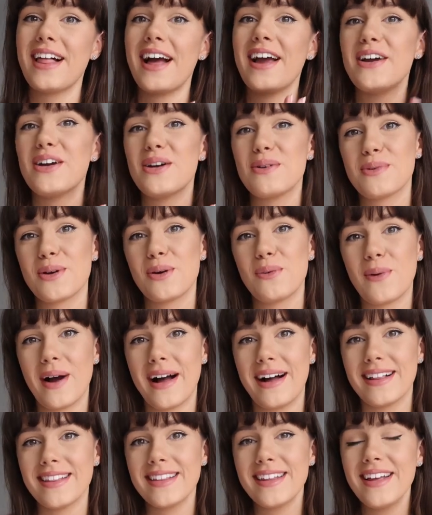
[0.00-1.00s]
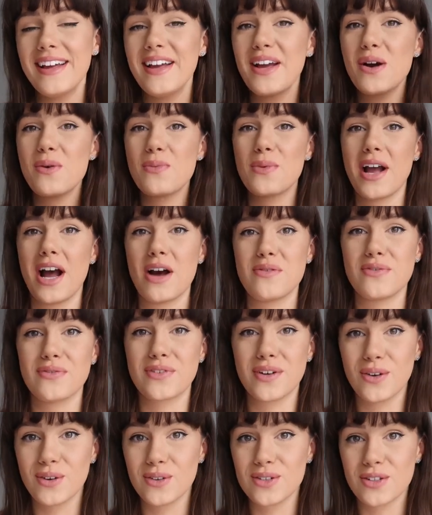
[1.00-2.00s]
I hope you're well. We have of
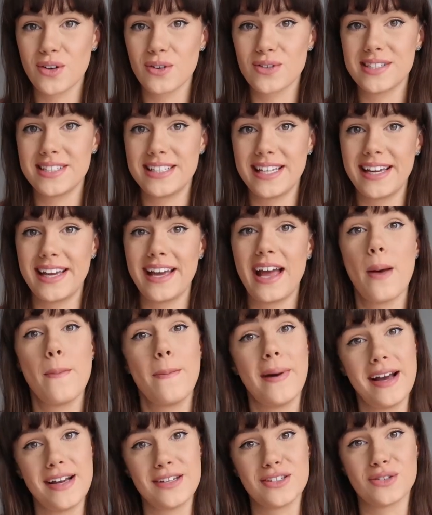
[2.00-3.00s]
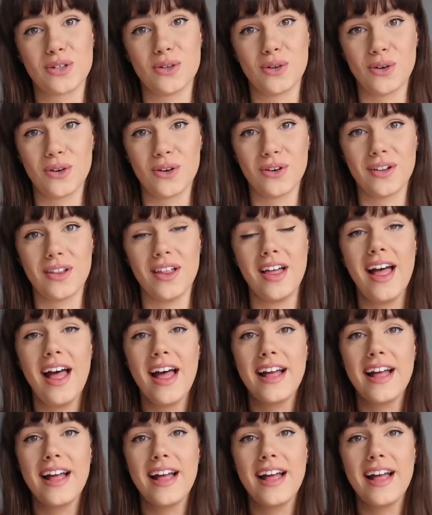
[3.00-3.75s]
course got today a Bershka haul.